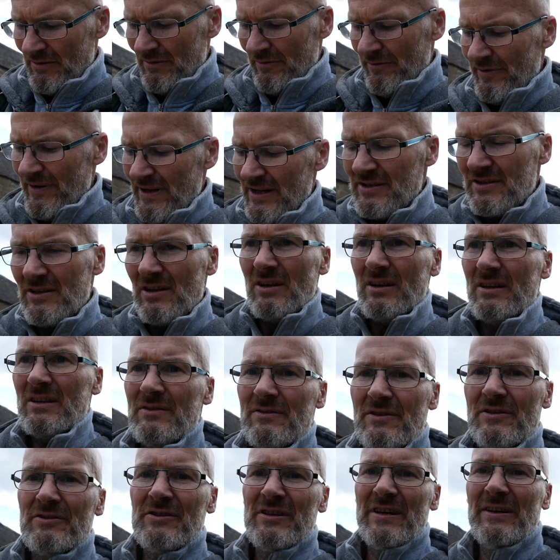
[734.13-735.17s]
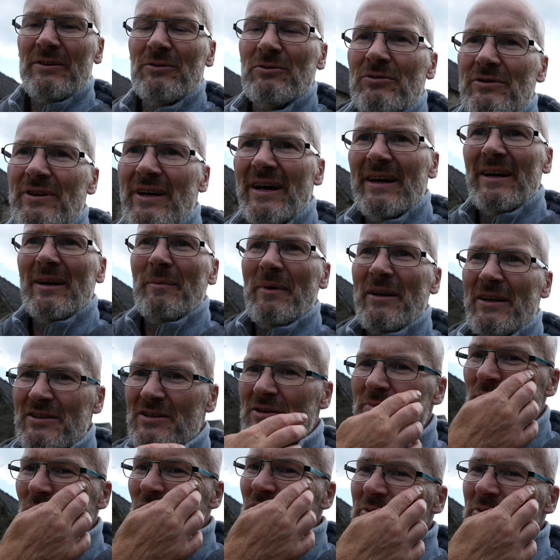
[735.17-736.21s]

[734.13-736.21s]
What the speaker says: First hikers I've seen all day and I managed to point